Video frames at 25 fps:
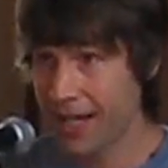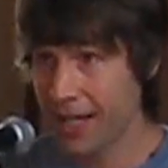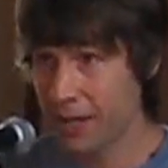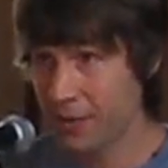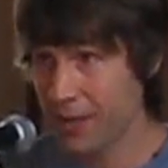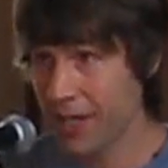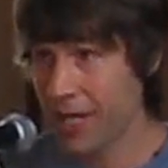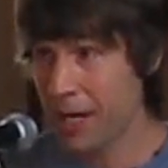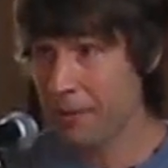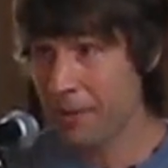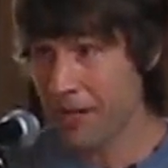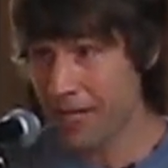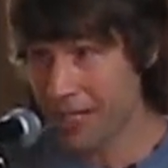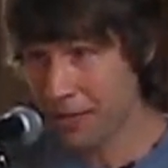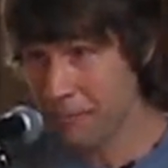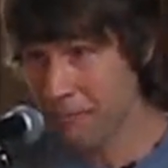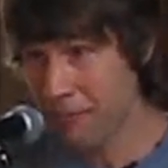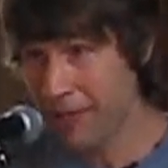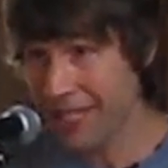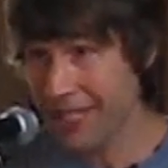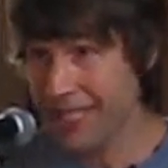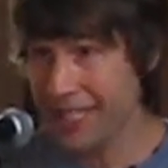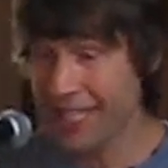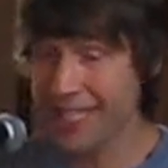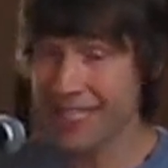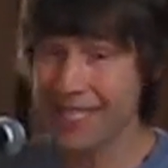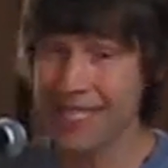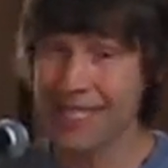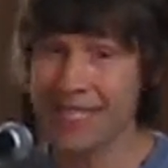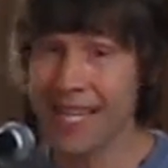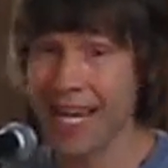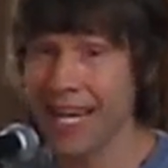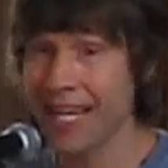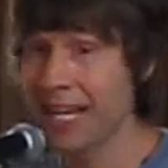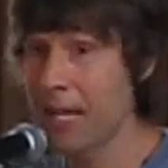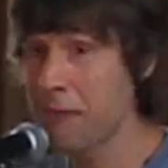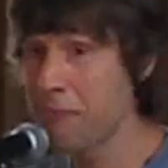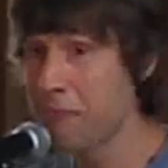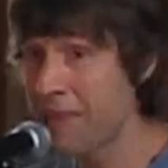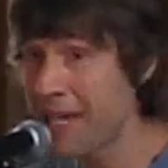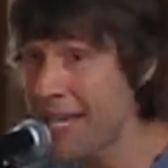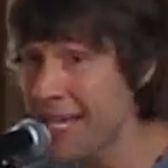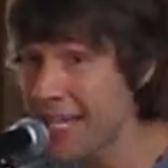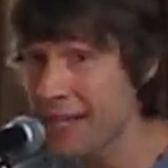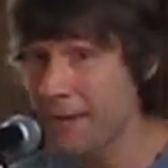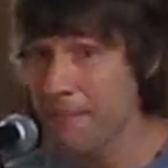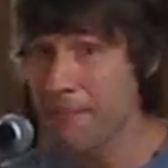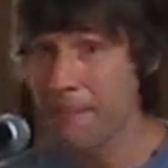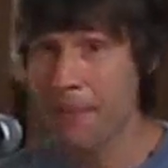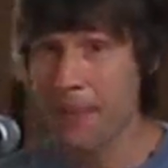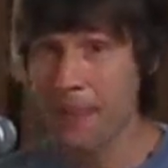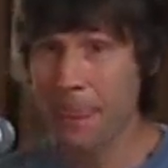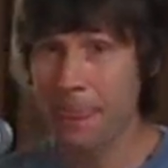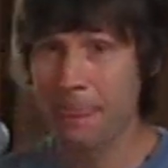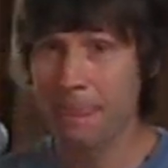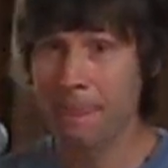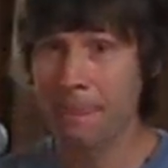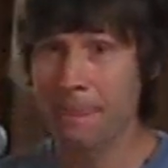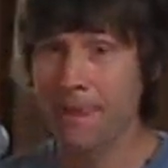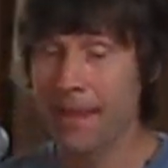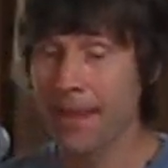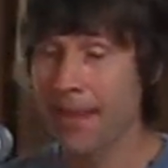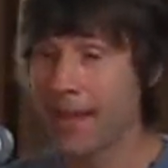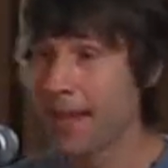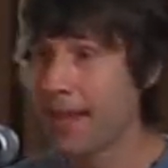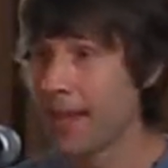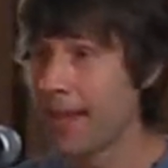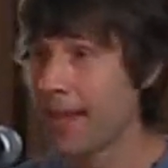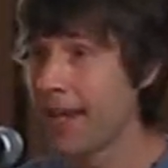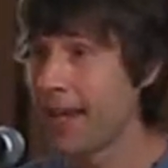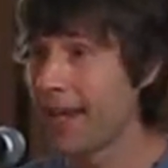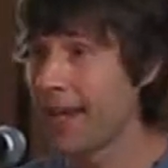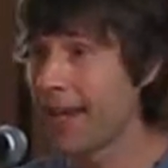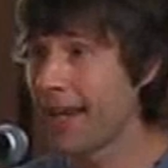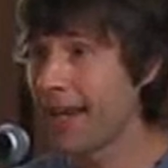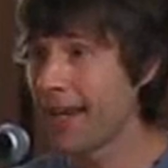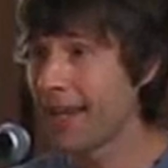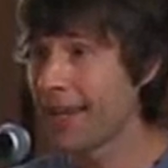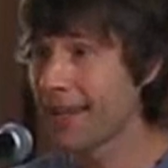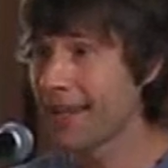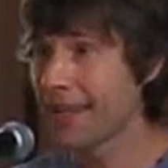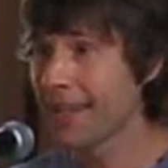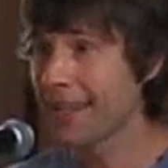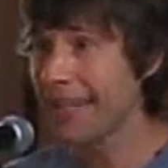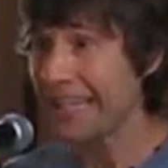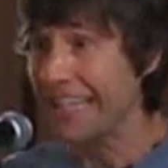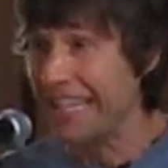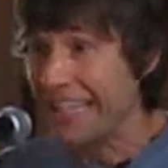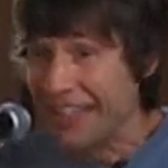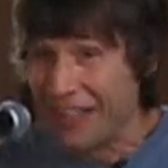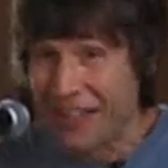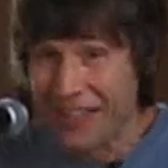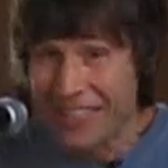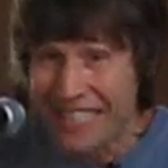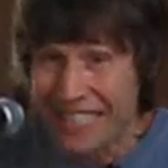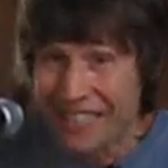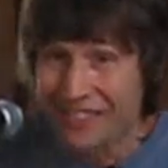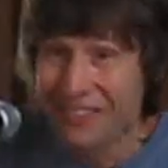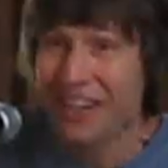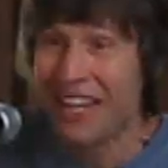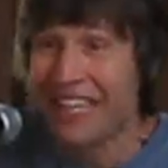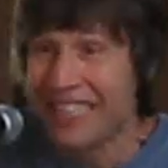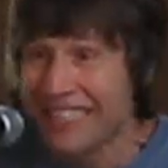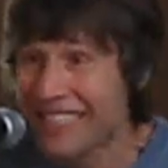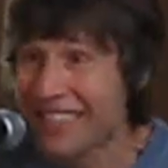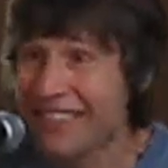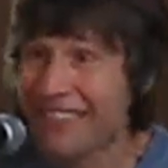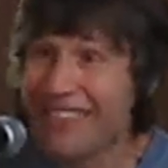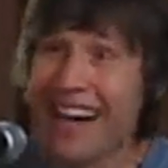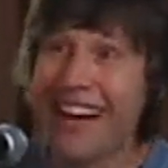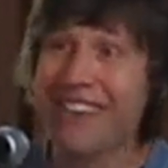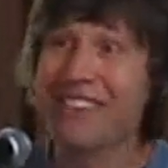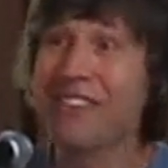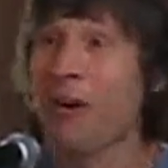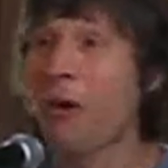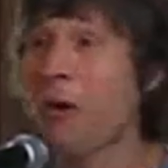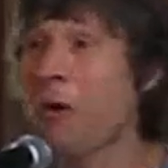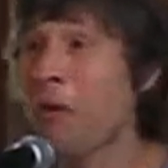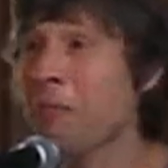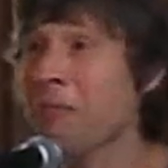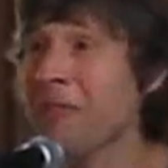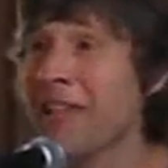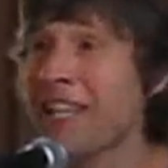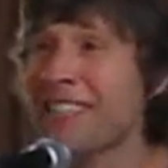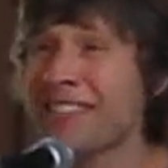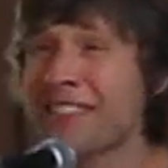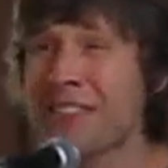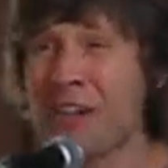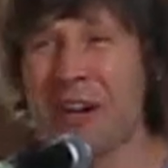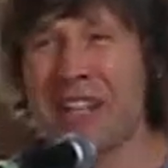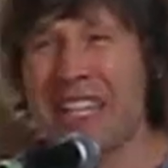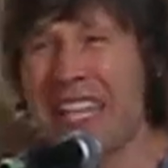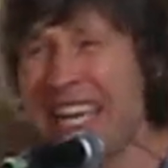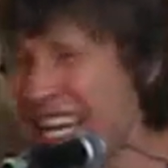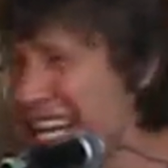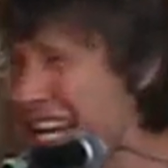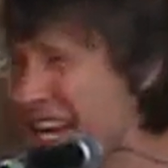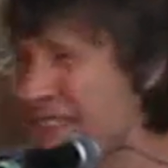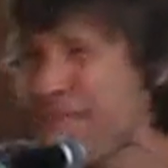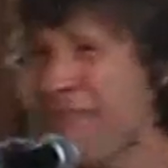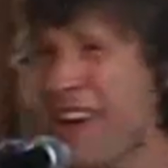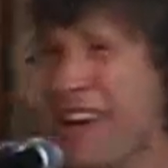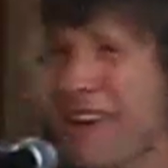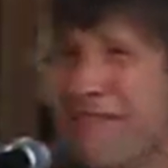I went up and I competed against this guy and I beat him. And of course he runs around the whole place going, he didn't